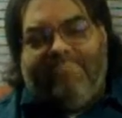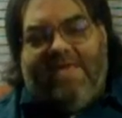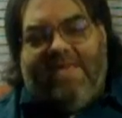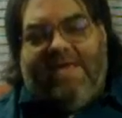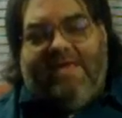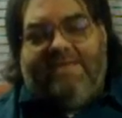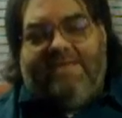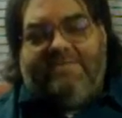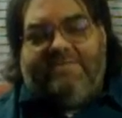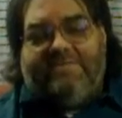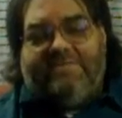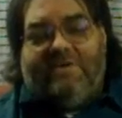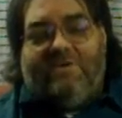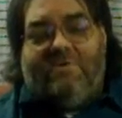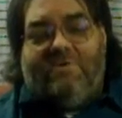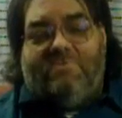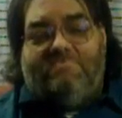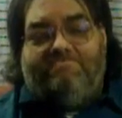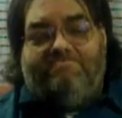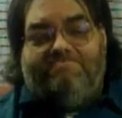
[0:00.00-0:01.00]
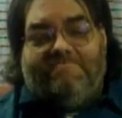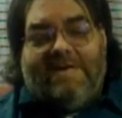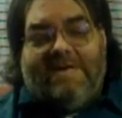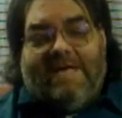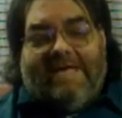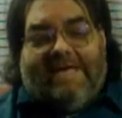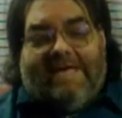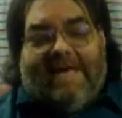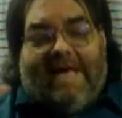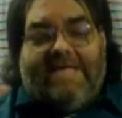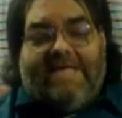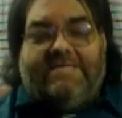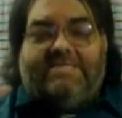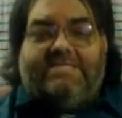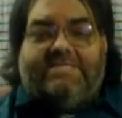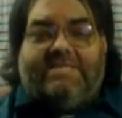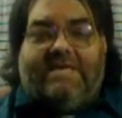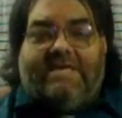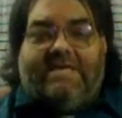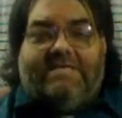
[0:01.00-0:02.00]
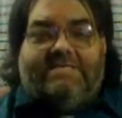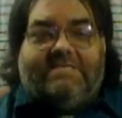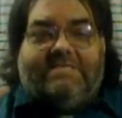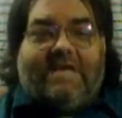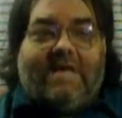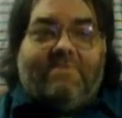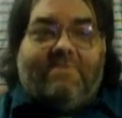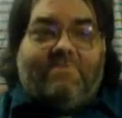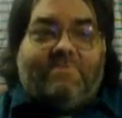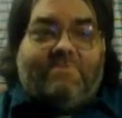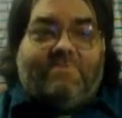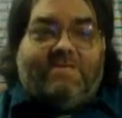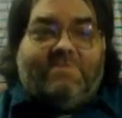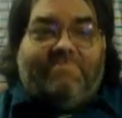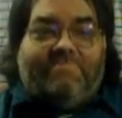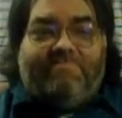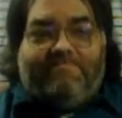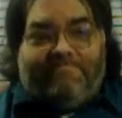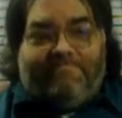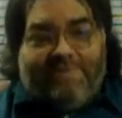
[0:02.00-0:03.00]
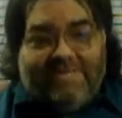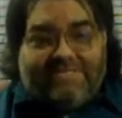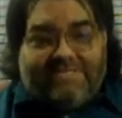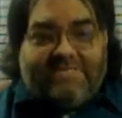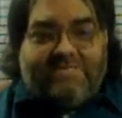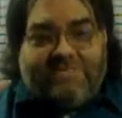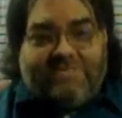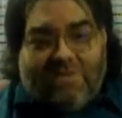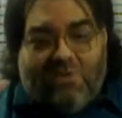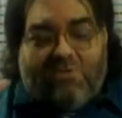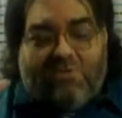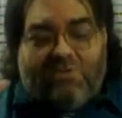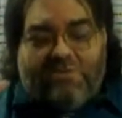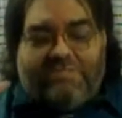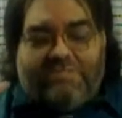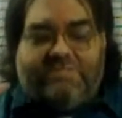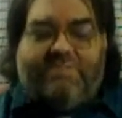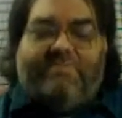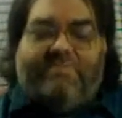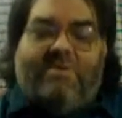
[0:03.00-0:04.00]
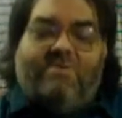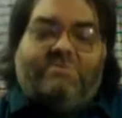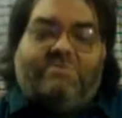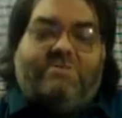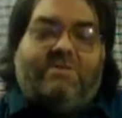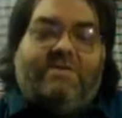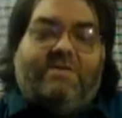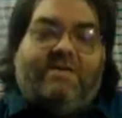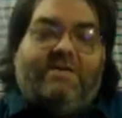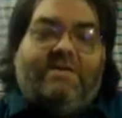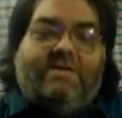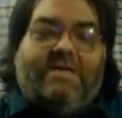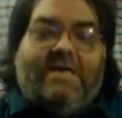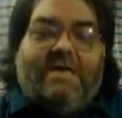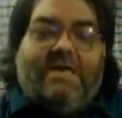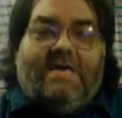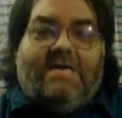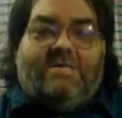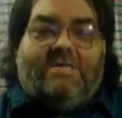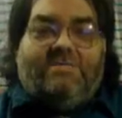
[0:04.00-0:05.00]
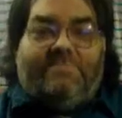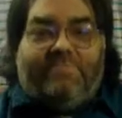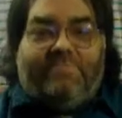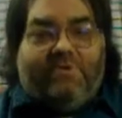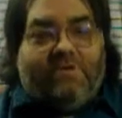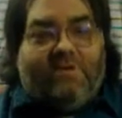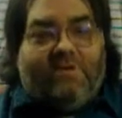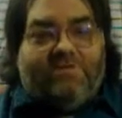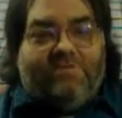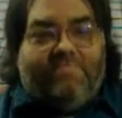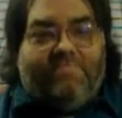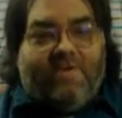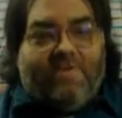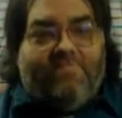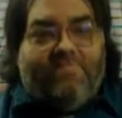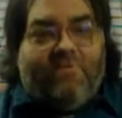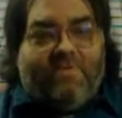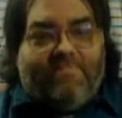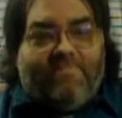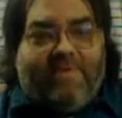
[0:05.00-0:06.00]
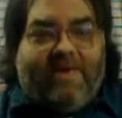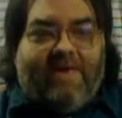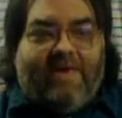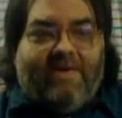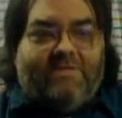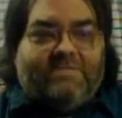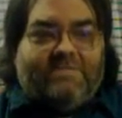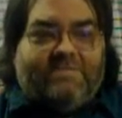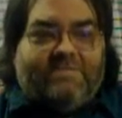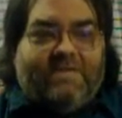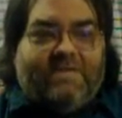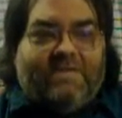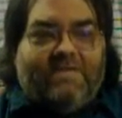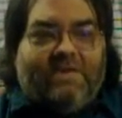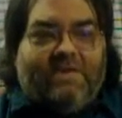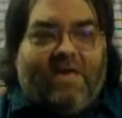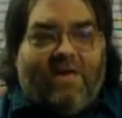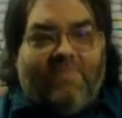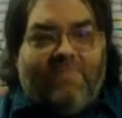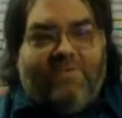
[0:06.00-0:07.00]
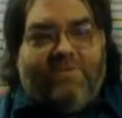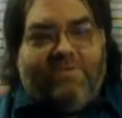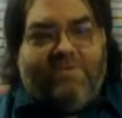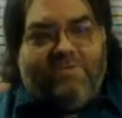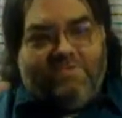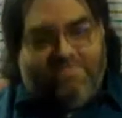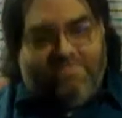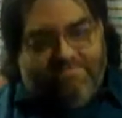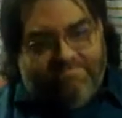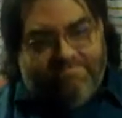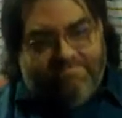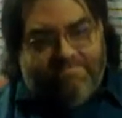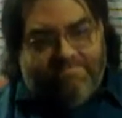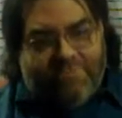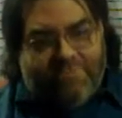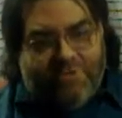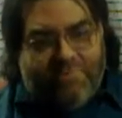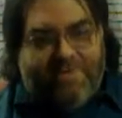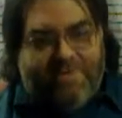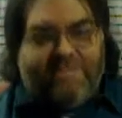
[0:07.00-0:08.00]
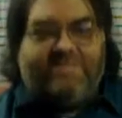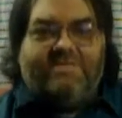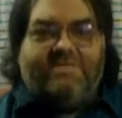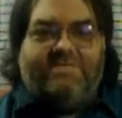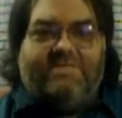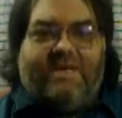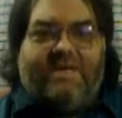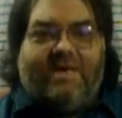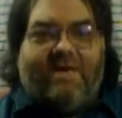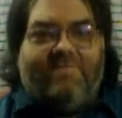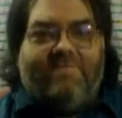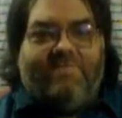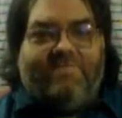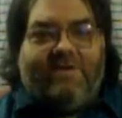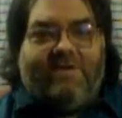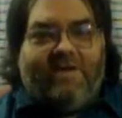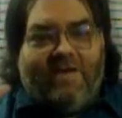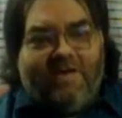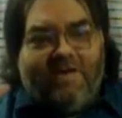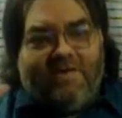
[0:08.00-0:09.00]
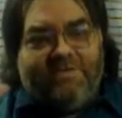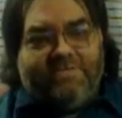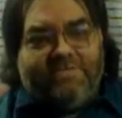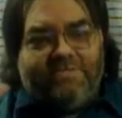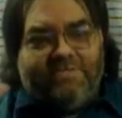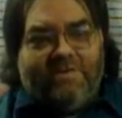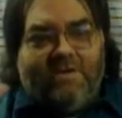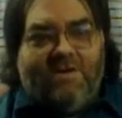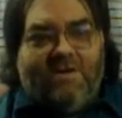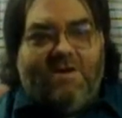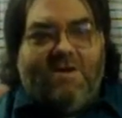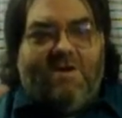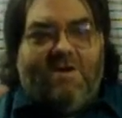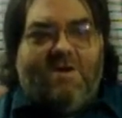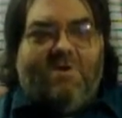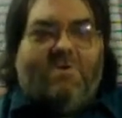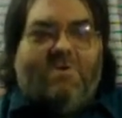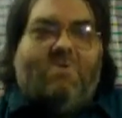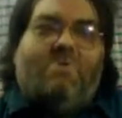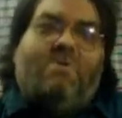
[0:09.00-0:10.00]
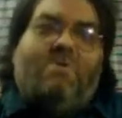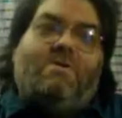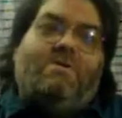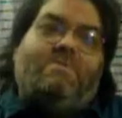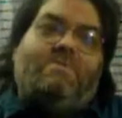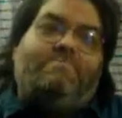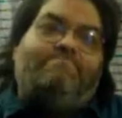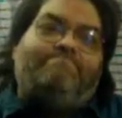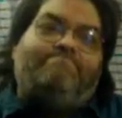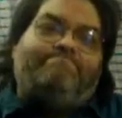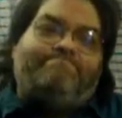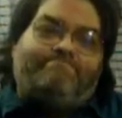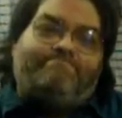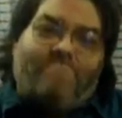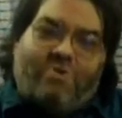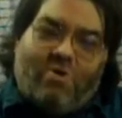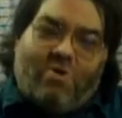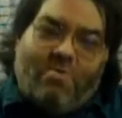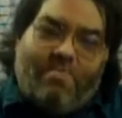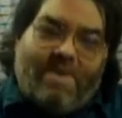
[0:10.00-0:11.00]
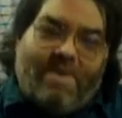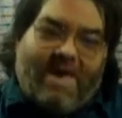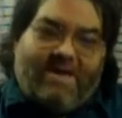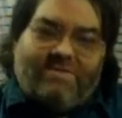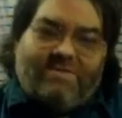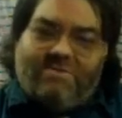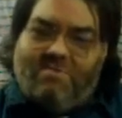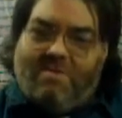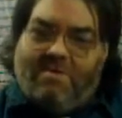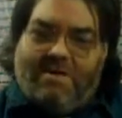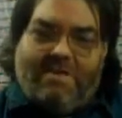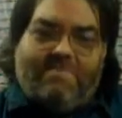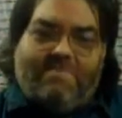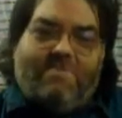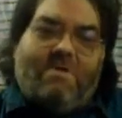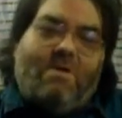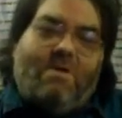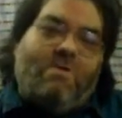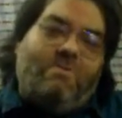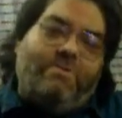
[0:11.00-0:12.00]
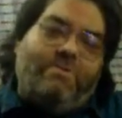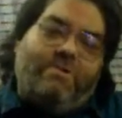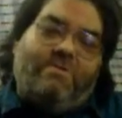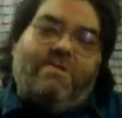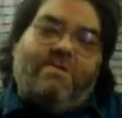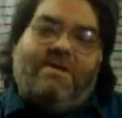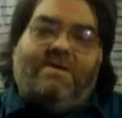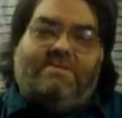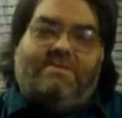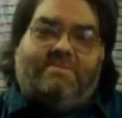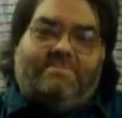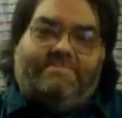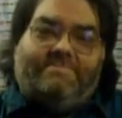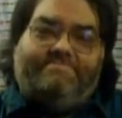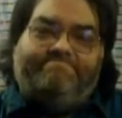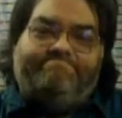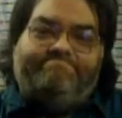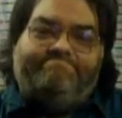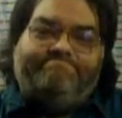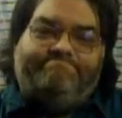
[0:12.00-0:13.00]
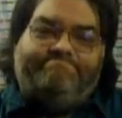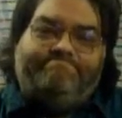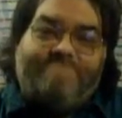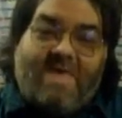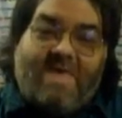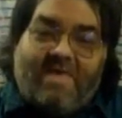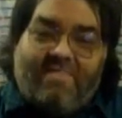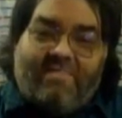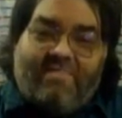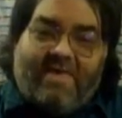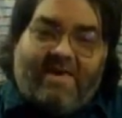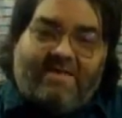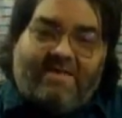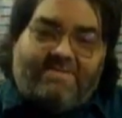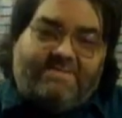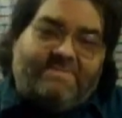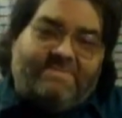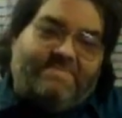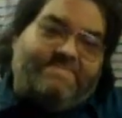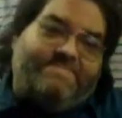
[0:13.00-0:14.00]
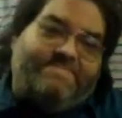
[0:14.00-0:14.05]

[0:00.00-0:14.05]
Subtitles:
And so I just think it's time for these business owners, supposedly, to put on the big boy pants and come and do business like everybody else, or go back to whatever hole you're in. Thanks.